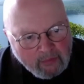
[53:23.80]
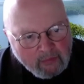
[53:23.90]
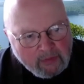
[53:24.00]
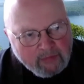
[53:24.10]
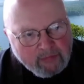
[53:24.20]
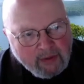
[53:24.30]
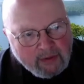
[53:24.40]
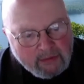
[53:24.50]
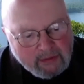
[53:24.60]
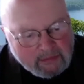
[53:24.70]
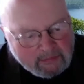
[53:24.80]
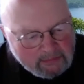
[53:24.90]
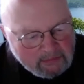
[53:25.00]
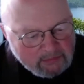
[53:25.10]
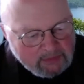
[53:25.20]
When in fact,
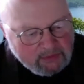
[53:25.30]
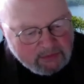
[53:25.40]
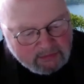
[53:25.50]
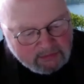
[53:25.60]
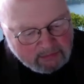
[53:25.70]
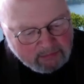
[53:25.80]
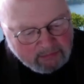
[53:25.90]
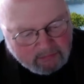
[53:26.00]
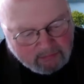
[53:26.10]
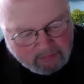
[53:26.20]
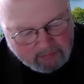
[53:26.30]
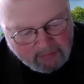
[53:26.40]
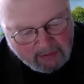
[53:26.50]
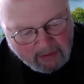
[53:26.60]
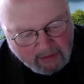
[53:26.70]
we can just
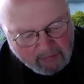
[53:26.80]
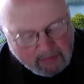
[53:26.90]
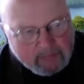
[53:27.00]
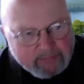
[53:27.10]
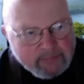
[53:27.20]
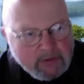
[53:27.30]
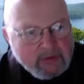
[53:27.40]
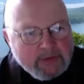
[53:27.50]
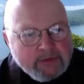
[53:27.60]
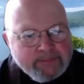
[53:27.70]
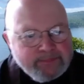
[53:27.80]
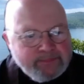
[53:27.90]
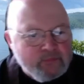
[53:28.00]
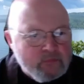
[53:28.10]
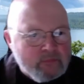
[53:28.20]
back off on this.
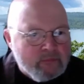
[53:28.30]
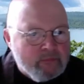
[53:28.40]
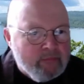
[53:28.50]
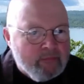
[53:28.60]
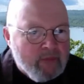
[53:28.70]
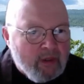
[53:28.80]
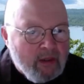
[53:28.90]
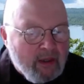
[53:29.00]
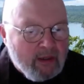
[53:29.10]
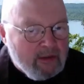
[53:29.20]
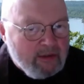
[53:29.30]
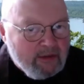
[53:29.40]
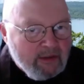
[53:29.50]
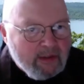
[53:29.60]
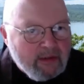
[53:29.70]
And then in
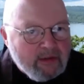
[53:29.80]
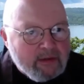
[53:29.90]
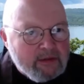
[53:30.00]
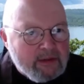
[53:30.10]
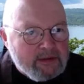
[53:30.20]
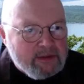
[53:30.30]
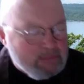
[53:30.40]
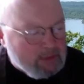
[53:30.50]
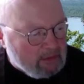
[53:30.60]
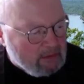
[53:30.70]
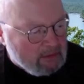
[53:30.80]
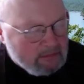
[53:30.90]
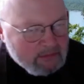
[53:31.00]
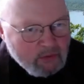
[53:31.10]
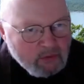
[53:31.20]
the end, it seems like the
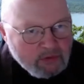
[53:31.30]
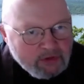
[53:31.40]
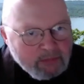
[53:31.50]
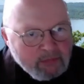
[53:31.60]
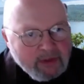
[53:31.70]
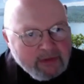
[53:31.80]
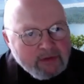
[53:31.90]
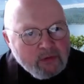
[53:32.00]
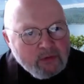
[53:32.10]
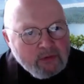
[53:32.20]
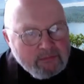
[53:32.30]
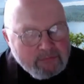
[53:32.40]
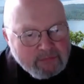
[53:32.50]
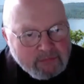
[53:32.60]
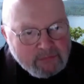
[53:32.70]
wholesome thing to do
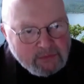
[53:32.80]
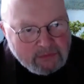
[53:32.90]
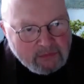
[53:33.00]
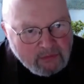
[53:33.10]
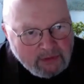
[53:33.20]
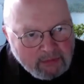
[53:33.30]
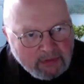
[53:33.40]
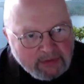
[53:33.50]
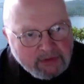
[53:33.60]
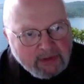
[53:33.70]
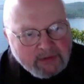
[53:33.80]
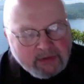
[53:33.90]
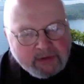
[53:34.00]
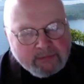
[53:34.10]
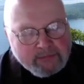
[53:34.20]
was to go get my shots,